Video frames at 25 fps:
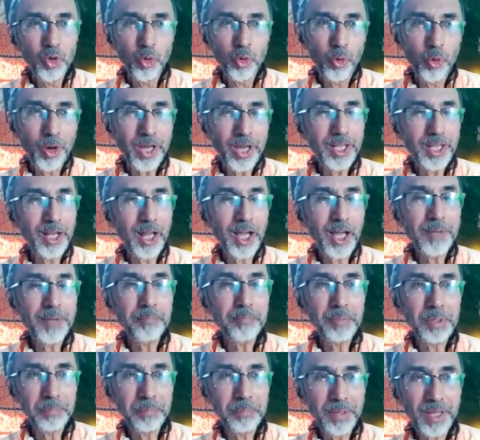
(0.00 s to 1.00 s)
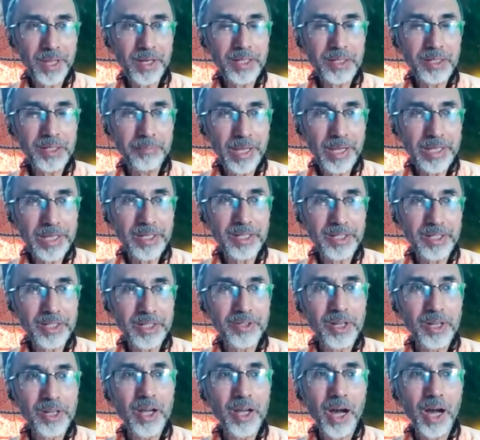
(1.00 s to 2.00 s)
while I'm preparing, making
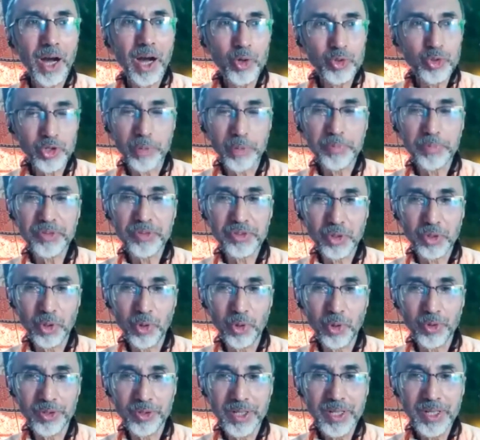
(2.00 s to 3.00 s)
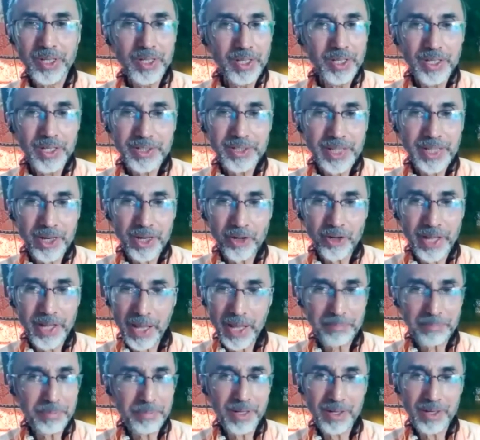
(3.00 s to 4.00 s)
it out of stone. It cannot
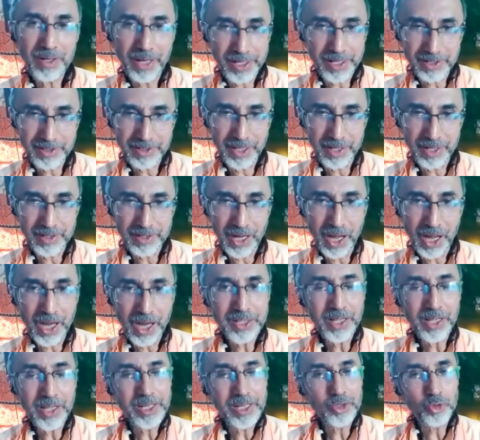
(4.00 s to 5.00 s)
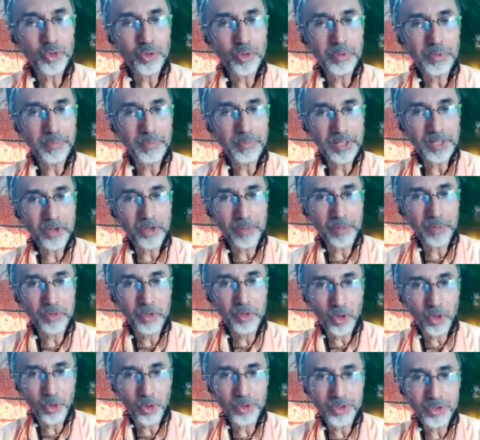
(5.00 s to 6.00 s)
happen like that. Either it will be made of
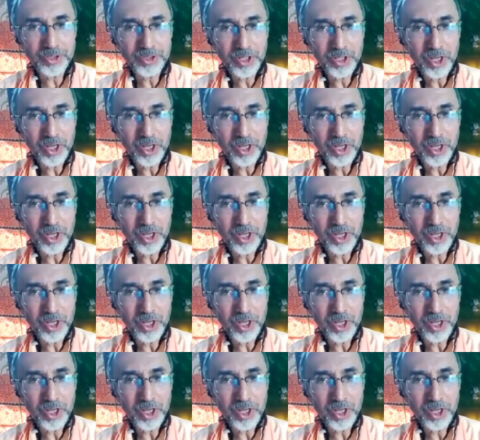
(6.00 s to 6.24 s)
gold